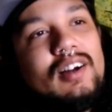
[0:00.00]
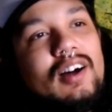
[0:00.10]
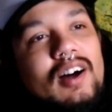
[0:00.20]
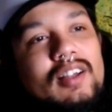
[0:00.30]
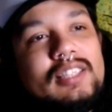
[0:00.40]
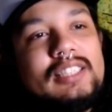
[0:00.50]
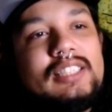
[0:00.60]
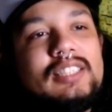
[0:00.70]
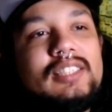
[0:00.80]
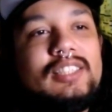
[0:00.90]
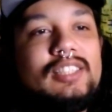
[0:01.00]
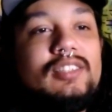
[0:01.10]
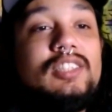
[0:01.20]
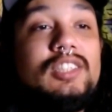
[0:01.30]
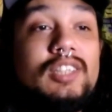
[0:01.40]
Oh, this is
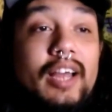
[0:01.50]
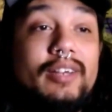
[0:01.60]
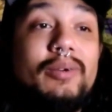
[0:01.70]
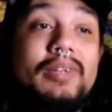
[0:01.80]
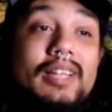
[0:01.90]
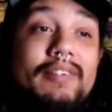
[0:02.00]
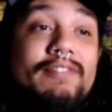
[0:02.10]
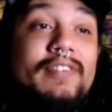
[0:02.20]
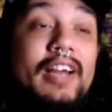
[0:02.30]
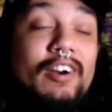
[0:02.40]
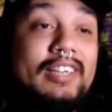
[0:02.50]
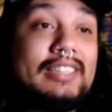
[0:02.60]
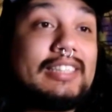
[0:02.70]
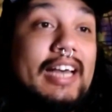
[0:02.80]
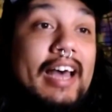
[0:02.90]
genuinely very
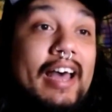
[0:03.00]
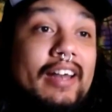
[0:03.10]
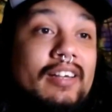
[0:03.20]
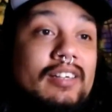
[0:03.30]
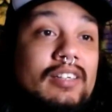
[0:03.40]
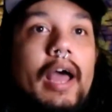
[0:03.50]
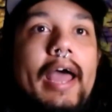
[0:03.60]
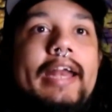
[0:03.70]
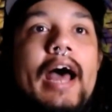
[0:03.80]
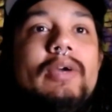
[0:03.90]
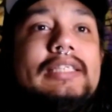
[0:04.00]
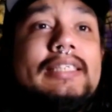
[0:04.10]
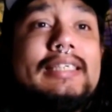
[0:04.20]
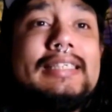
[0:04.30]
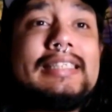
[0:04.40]
sad. And now he's
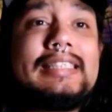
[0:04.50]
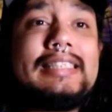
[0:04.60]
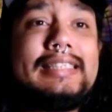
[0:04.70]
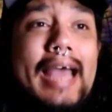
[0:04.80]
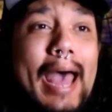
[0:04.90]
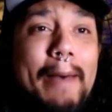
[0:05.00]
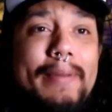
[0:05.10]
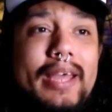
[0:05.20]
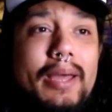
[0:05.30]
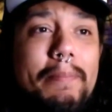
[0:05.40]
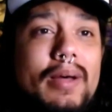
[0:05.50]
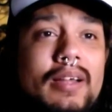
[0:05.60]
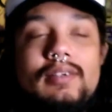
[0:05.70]
gonna stab him?